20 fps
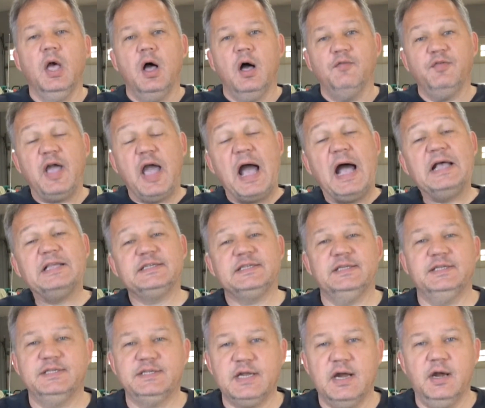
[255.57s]
of
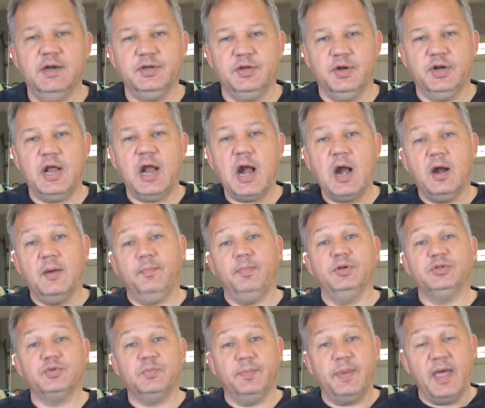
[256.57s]
constantly starting your car
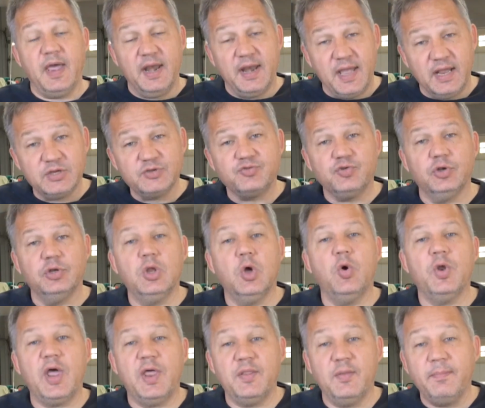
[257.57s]
puts an extra
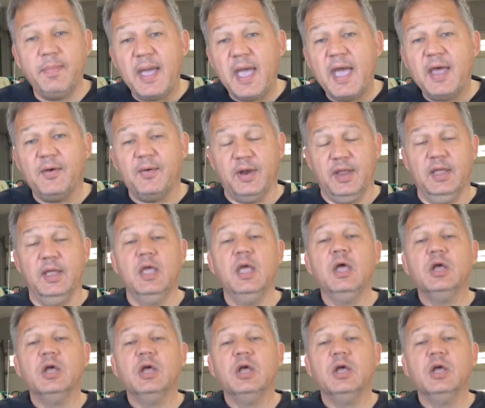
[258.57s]
load on the battery.